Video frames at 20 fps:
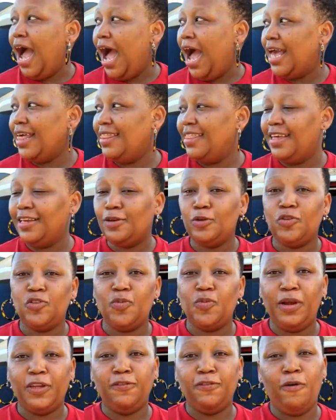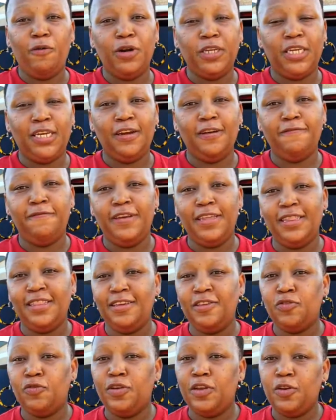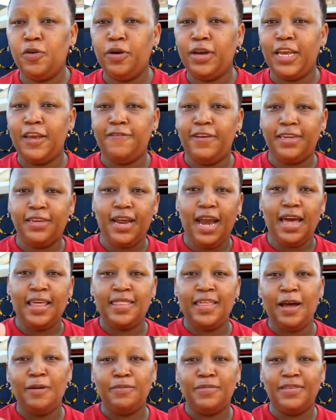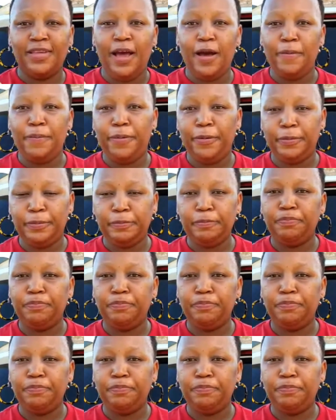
I thank you so much for watching this video. Give it a thumbs up.